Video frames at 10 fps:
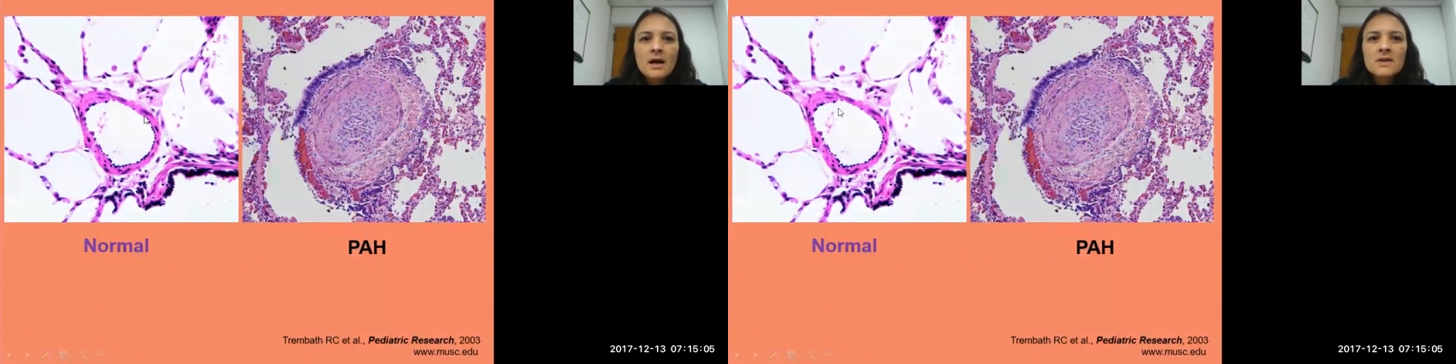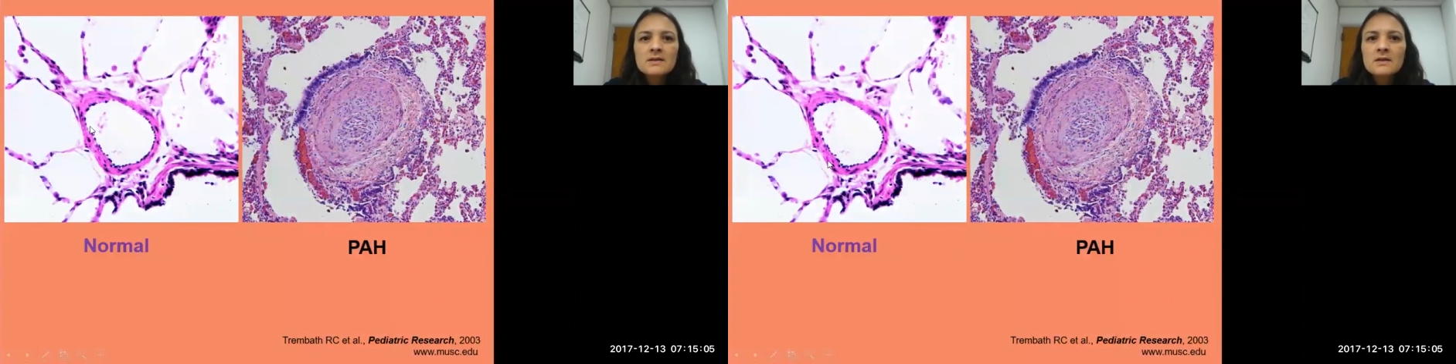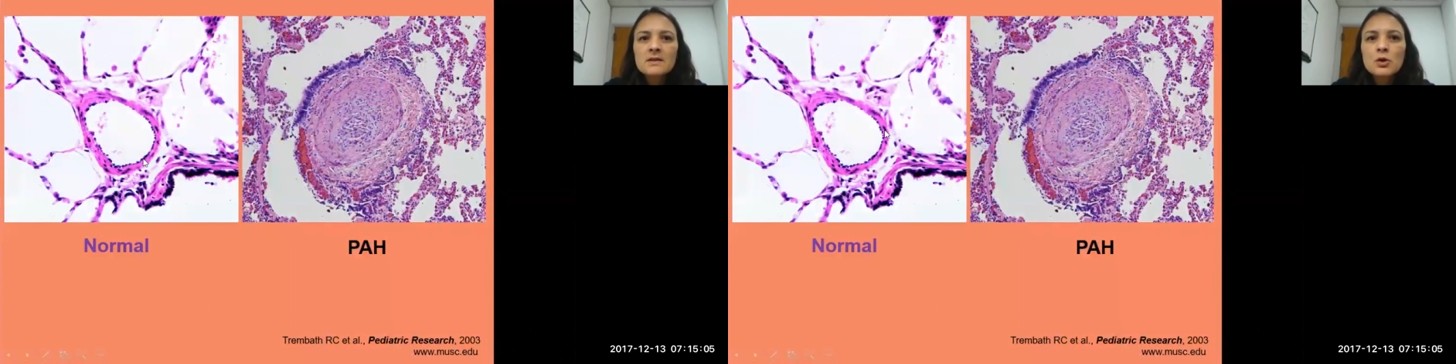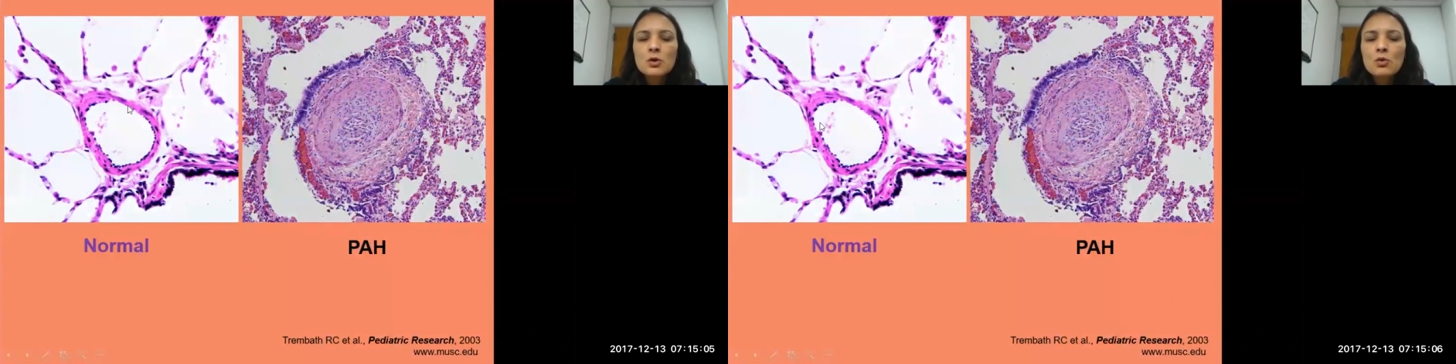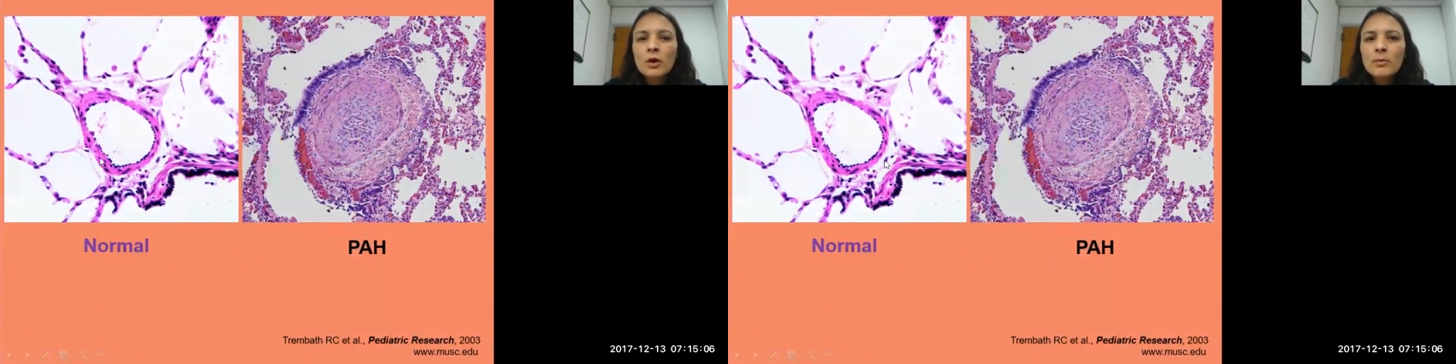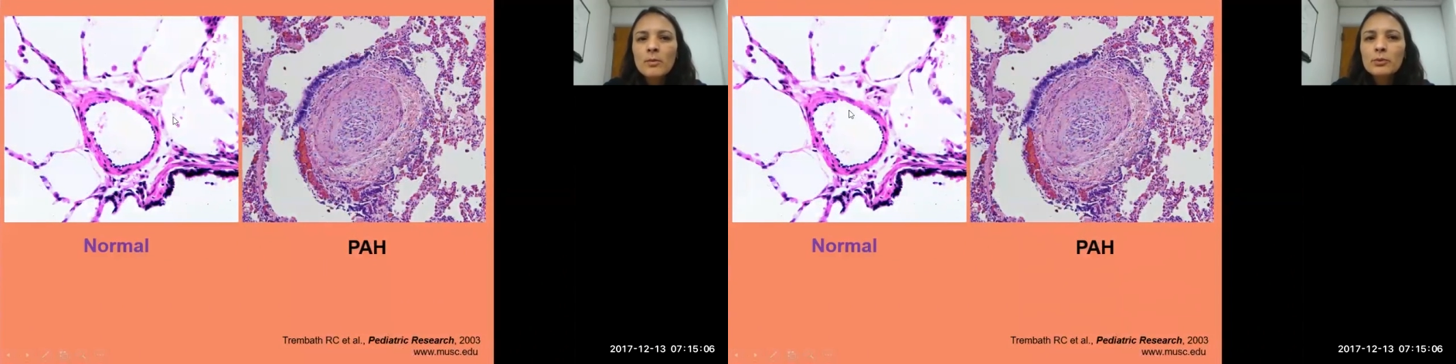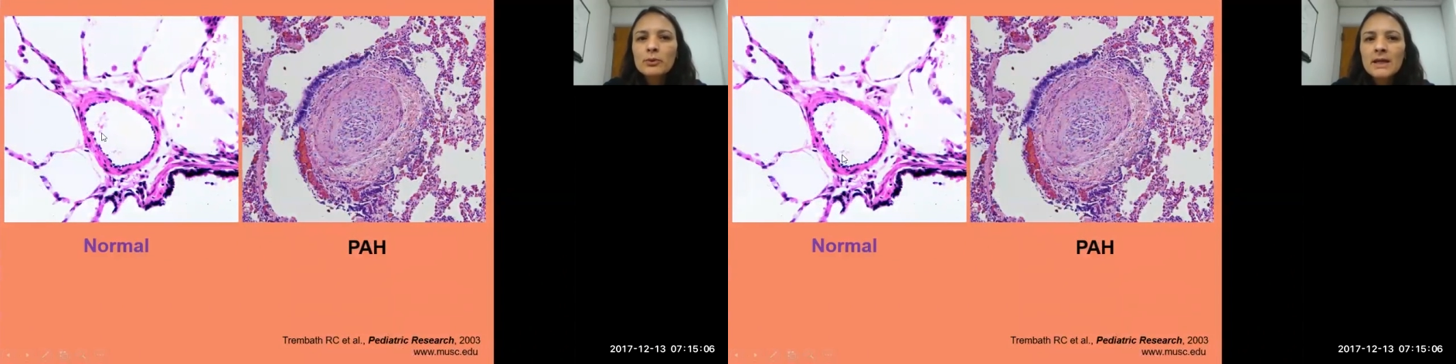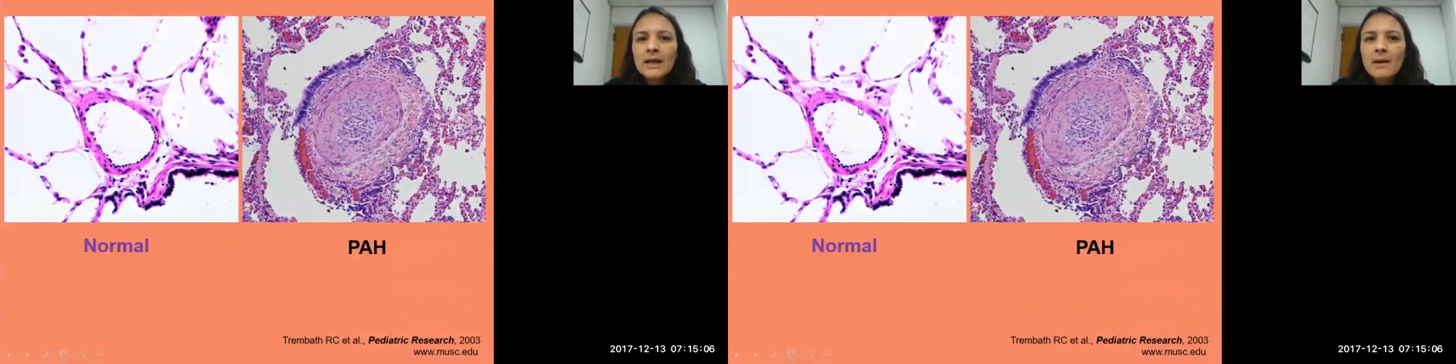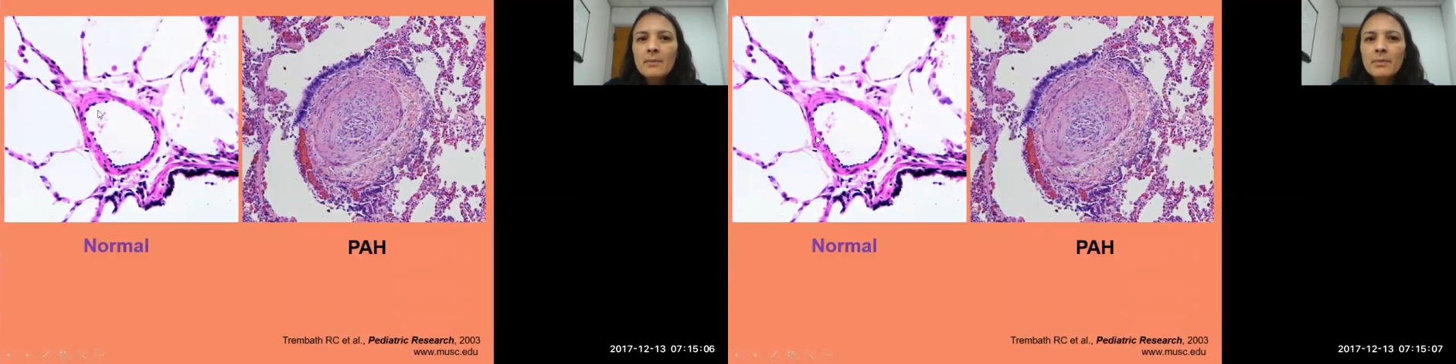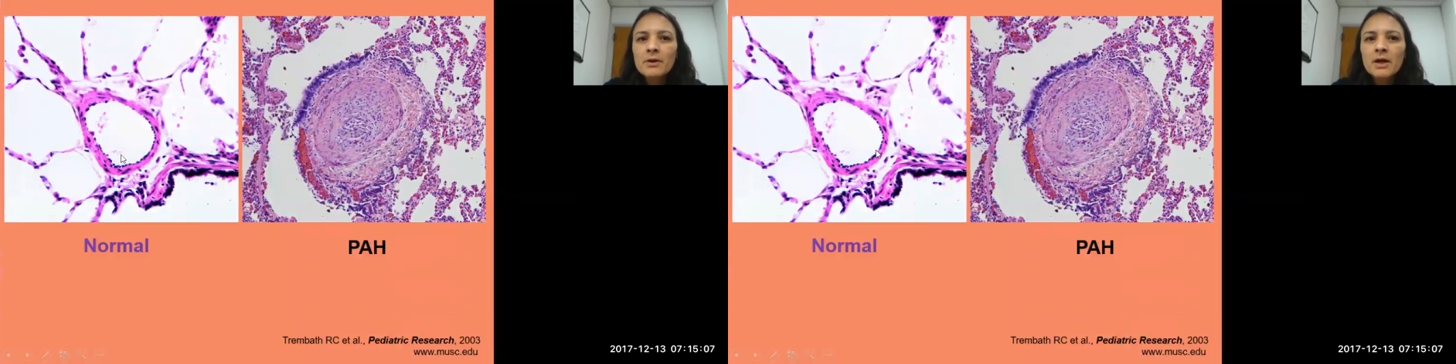This is a normal
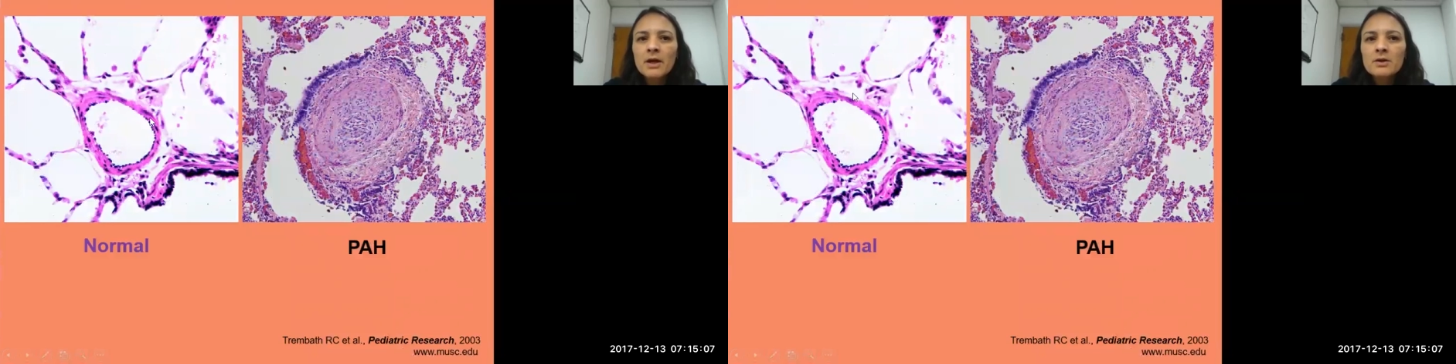precapillary